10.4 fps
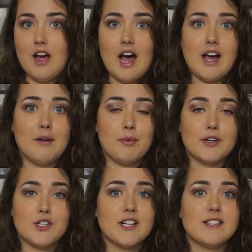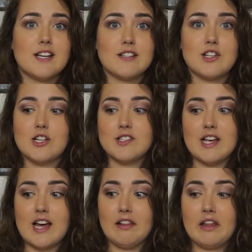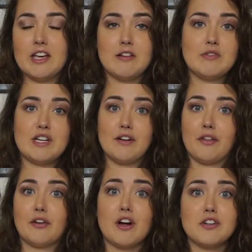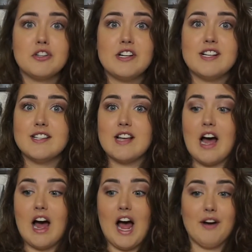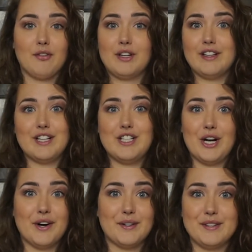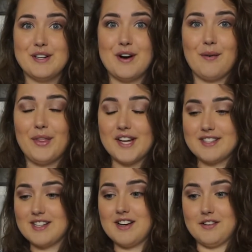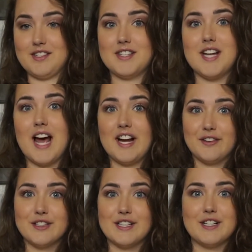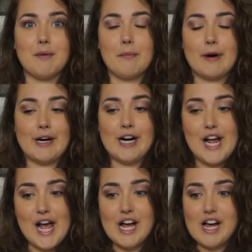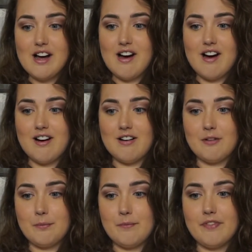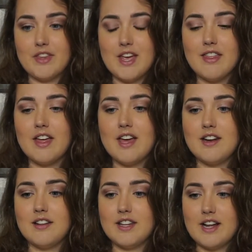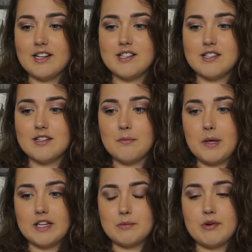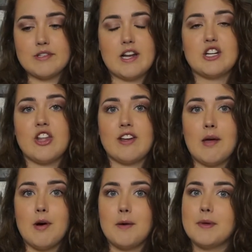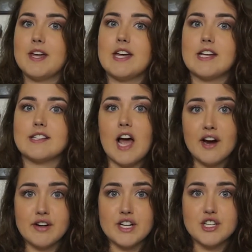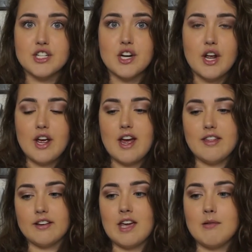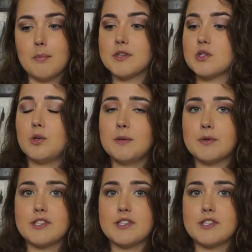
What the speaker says: I had British ancestors that lived in other countries. I really don't know. That's a staggering number. And then the next biggest percentage that came up is Irish, and that came up as 20%.